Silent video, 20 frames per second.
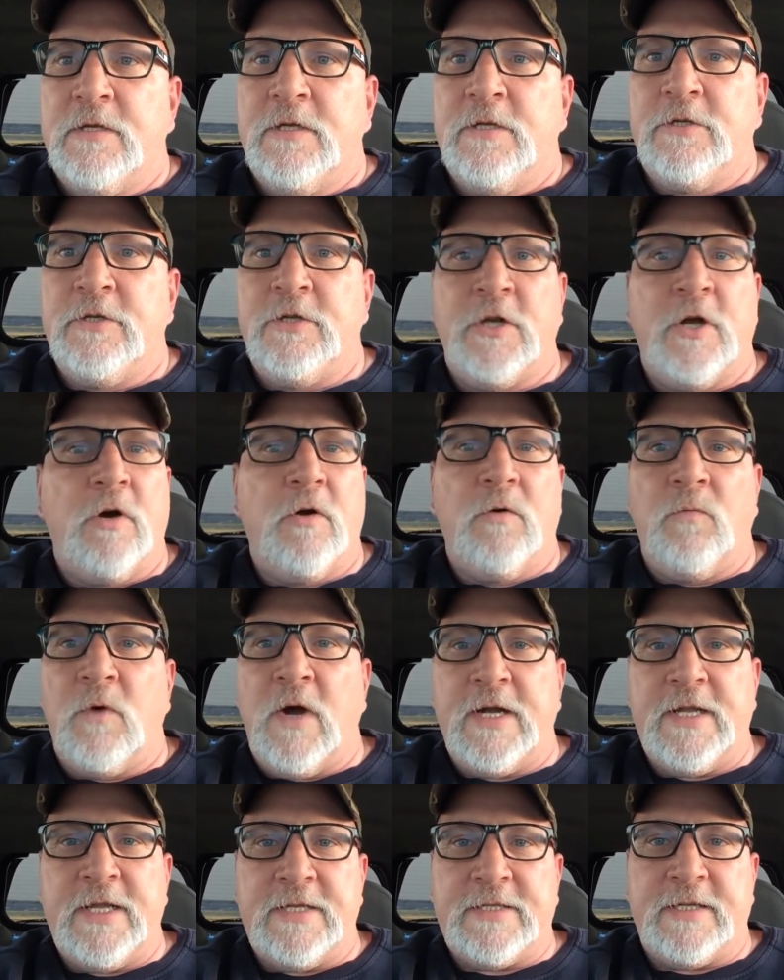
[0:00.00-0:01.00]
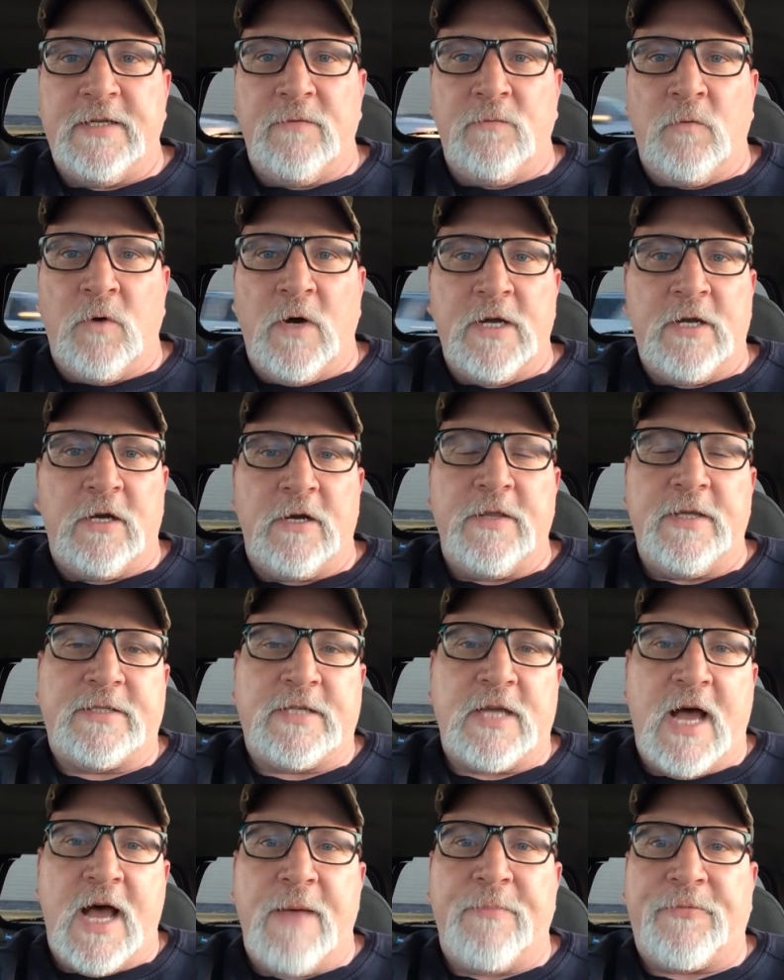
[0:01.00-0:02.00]
you know, what is it? What are the
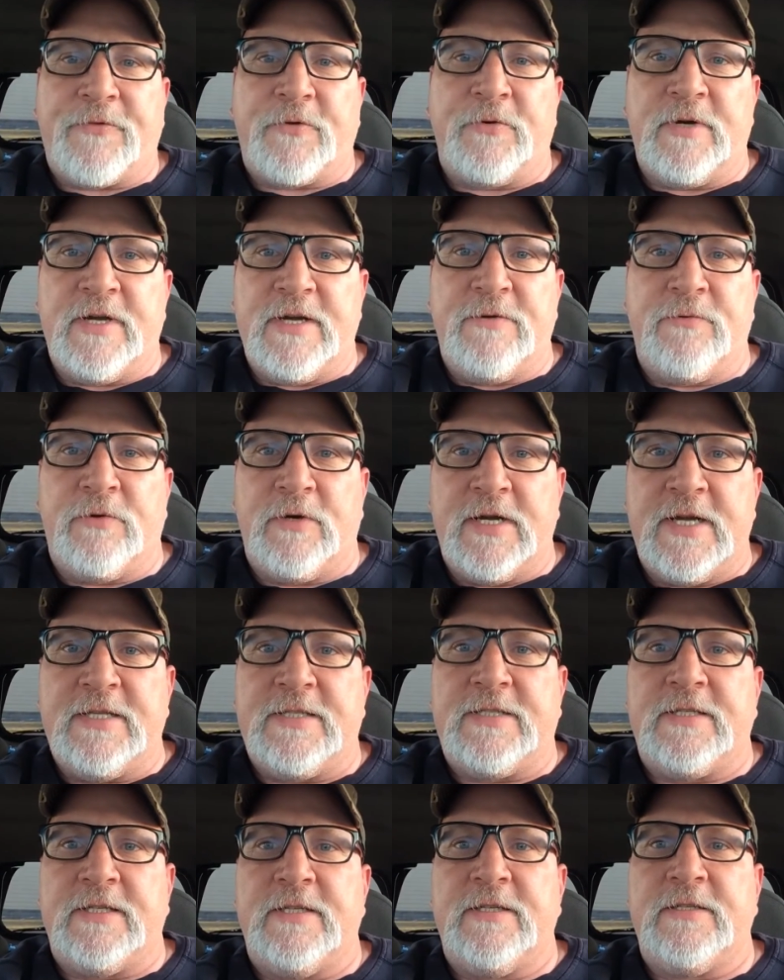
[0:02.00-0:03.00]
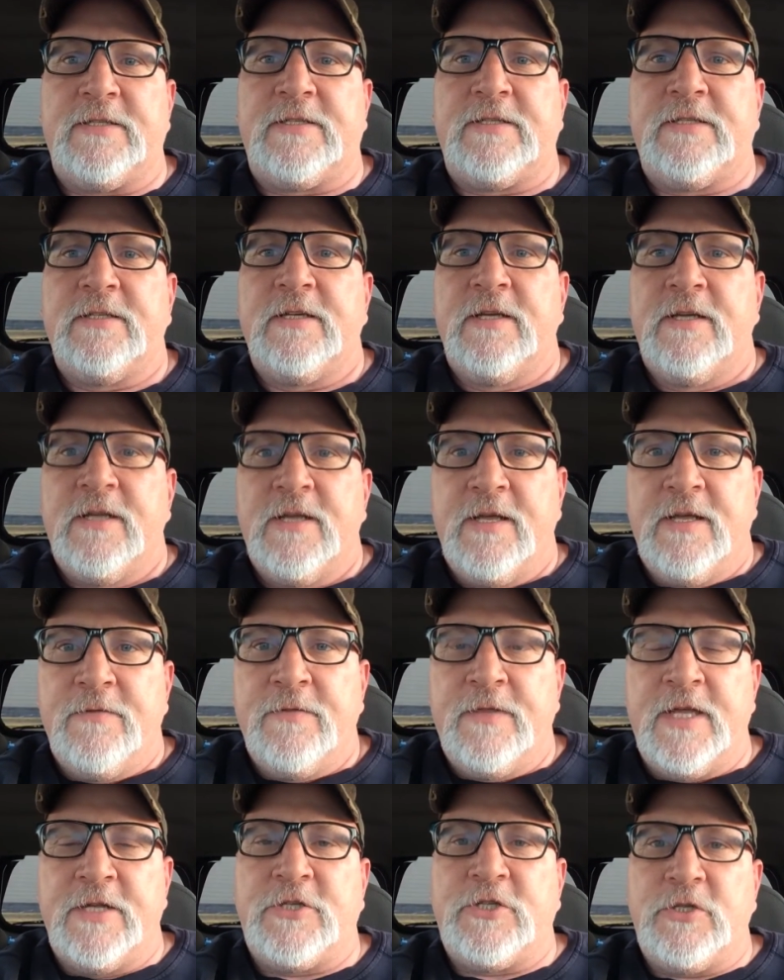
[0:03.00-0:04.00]
top three reasons
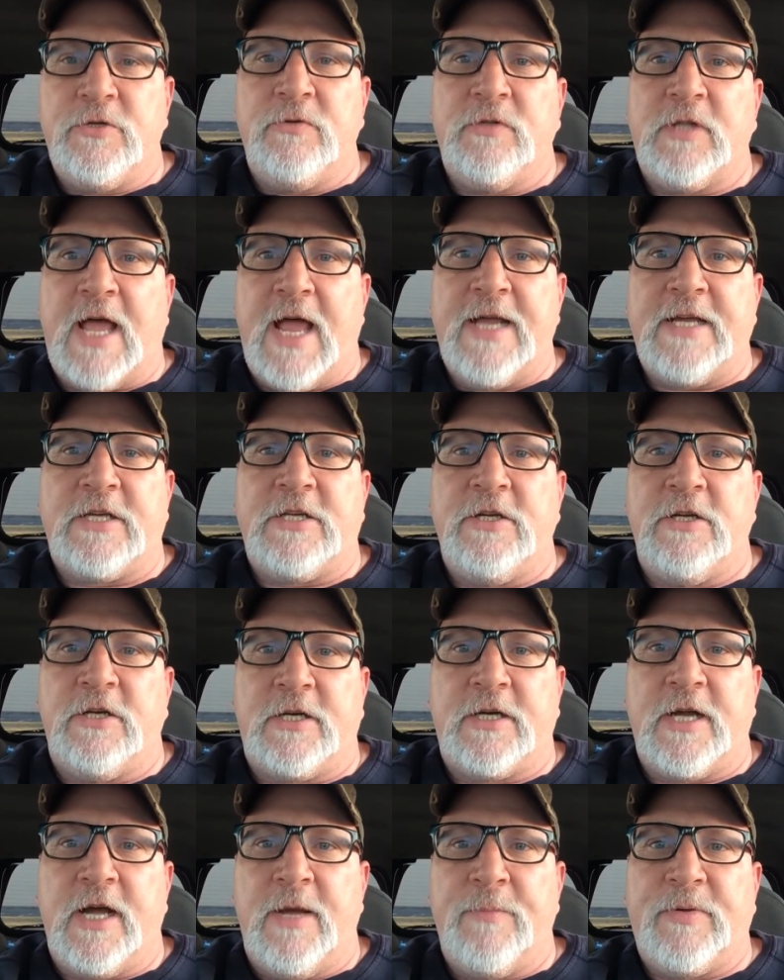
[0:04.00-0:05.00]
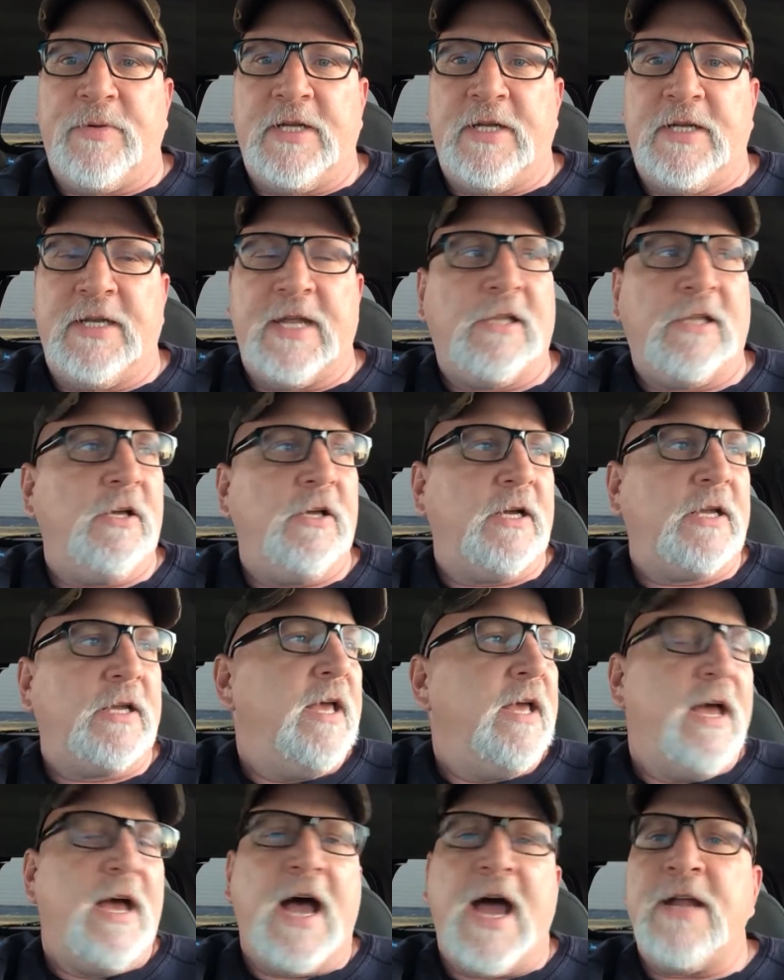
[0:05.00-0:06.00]
that you like your company? Now, look,
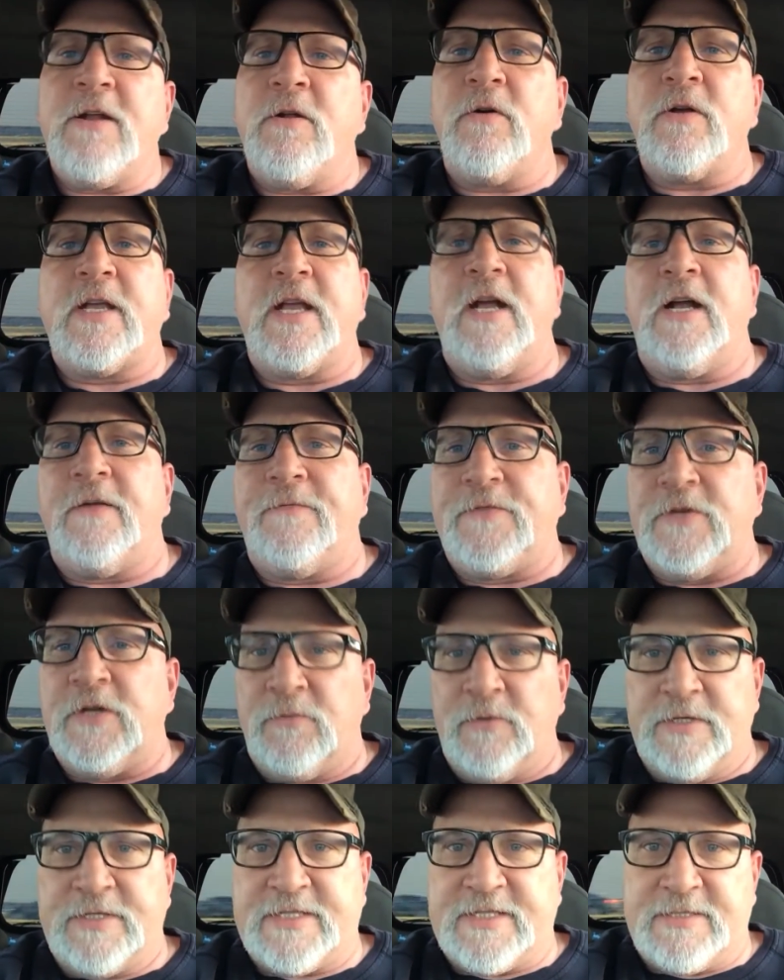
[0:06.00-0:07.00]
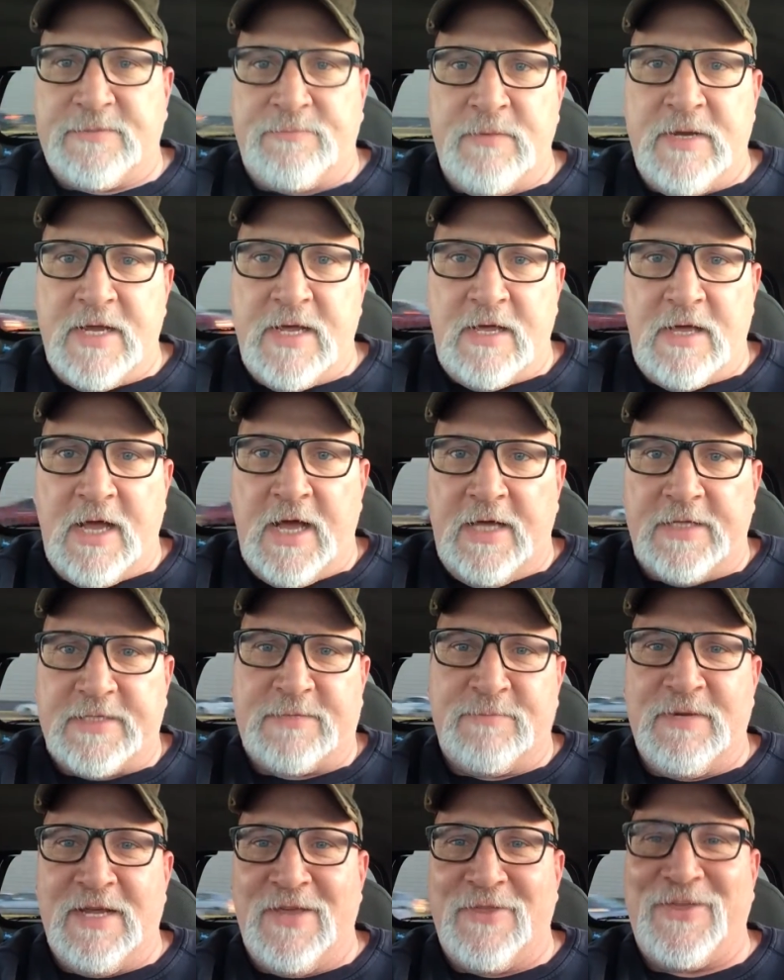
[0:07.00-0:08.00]
I don't care if you're with Smith, uh,
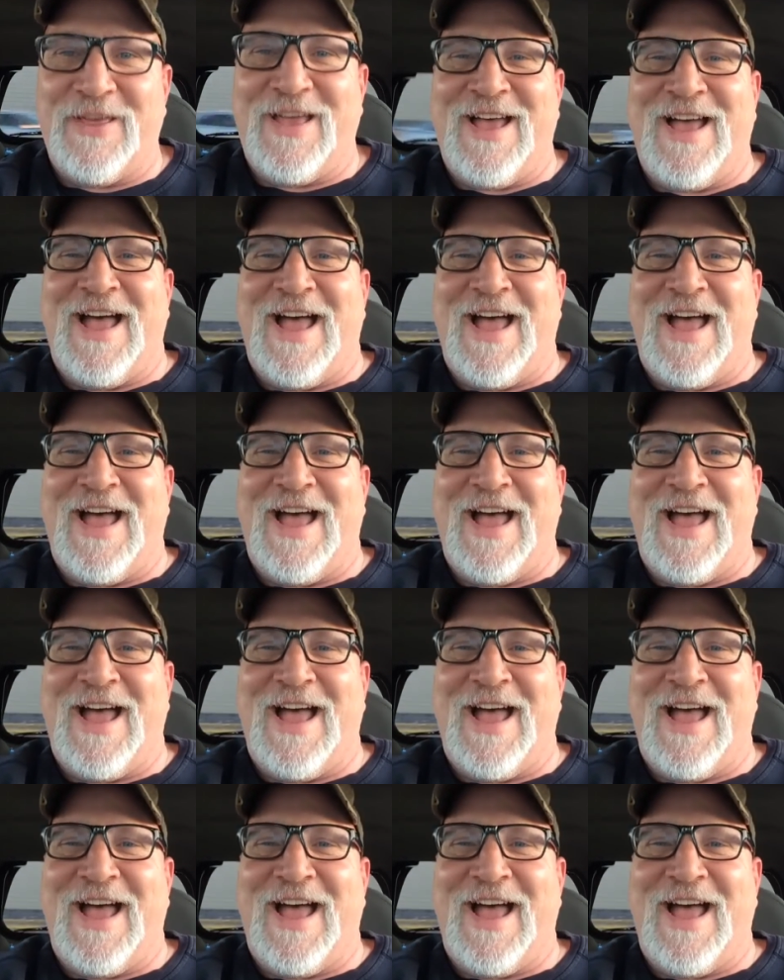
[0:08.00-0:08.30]
Smith,